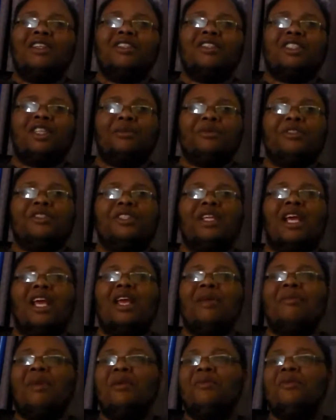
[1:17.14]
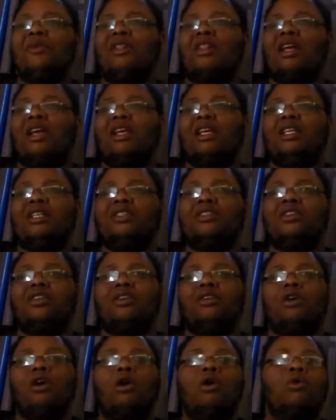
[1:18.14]
Some say maybe like he's
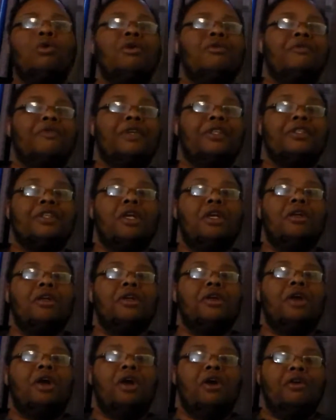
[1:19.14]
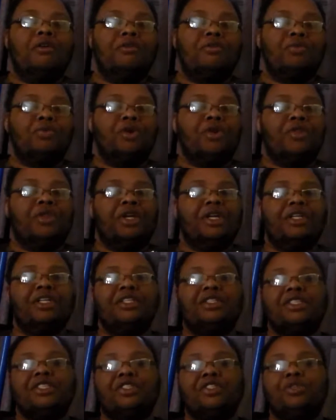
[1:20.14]
gonna go and visit another Earth where there
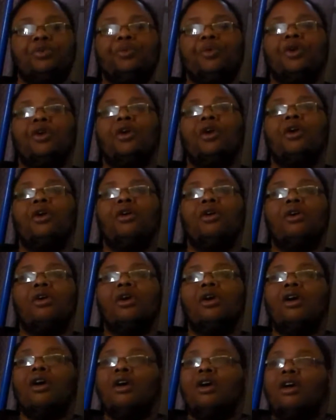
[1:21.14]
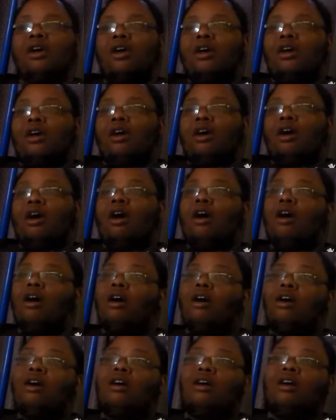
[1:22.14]
is a Supergirl.
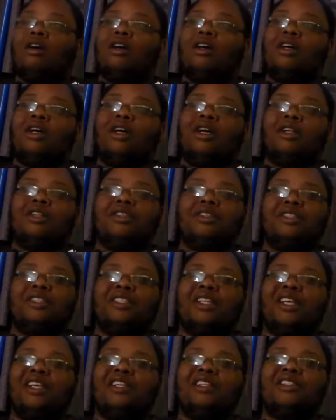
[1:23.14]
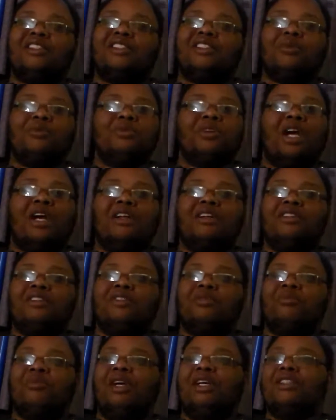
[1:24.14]
Others say it's some kind
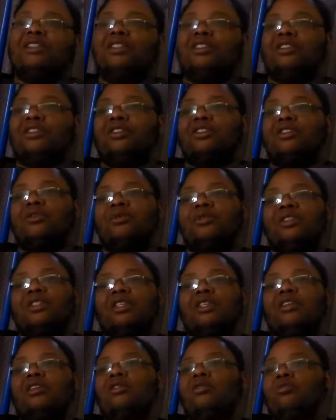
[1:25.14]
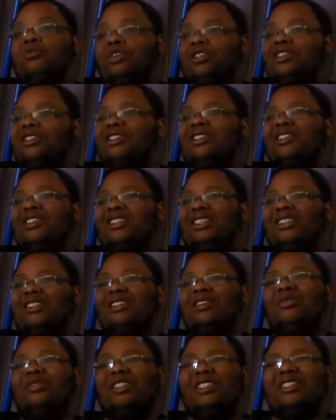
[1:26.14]
of dimension or some shit, which
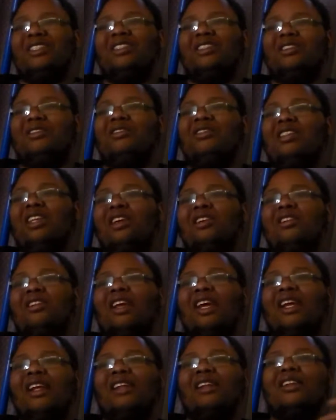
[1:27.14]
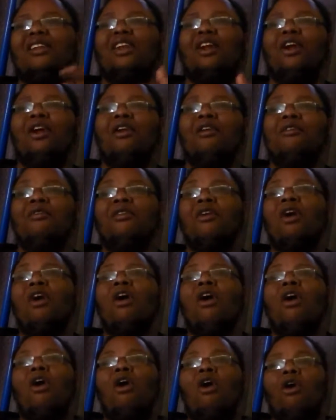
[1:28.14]
is still like the Earth,
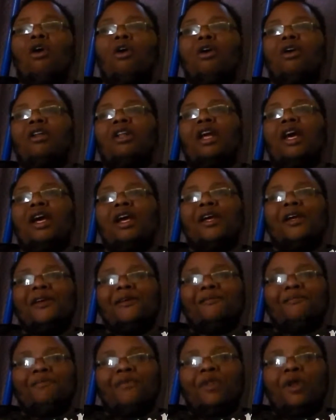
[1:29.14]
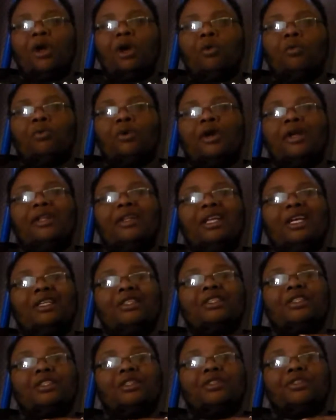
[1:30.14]
or like with
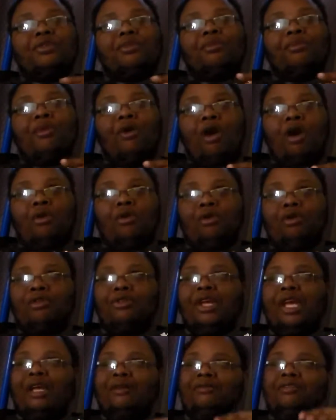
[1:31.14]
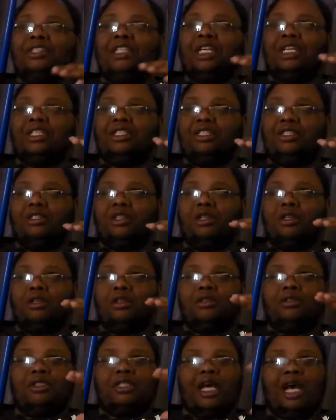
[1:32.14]
Legends of Tomorrow, they have changed
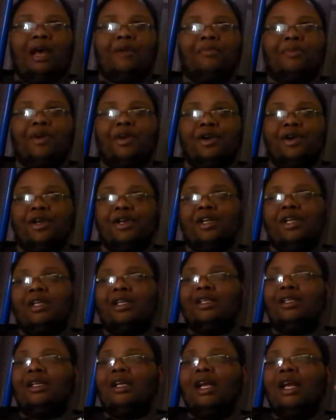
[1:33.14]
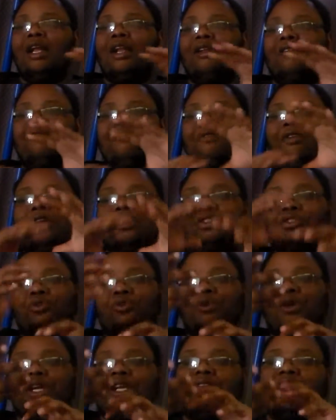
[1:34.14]
the time period and it
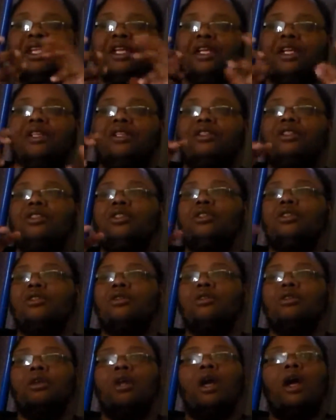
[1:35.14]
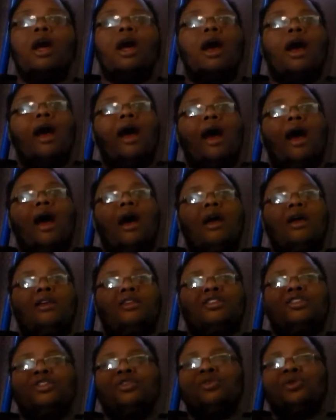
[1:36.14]
fluctuated into
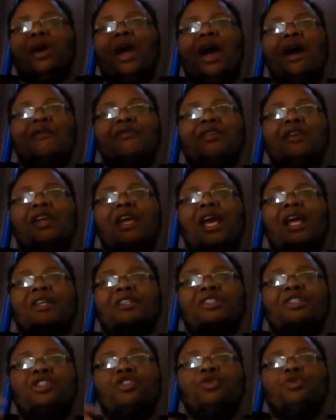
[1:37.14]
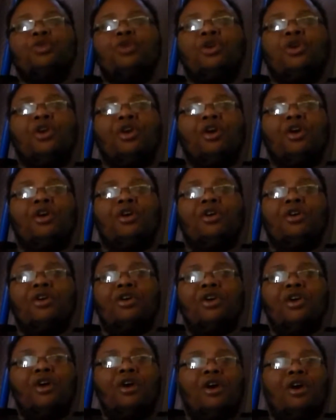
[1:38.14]
having a
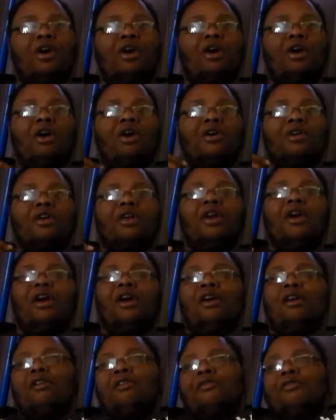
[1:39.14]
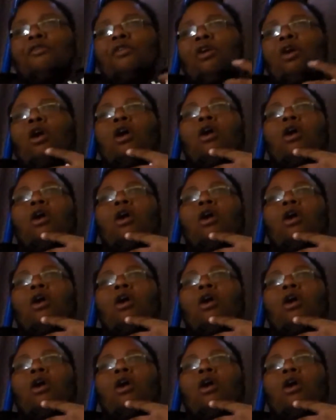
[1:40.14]
Supergirl on the Earth.